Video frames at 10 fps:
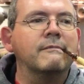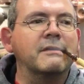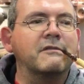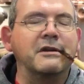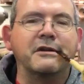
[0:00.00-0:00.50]

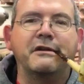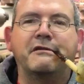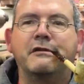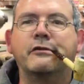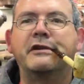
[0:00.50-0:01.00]
what started
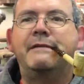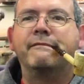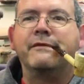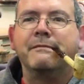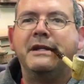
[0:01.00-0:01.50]
as a
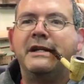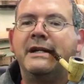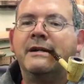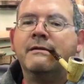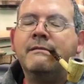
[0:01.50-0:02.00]
dream for
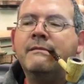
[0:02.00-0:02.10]
me.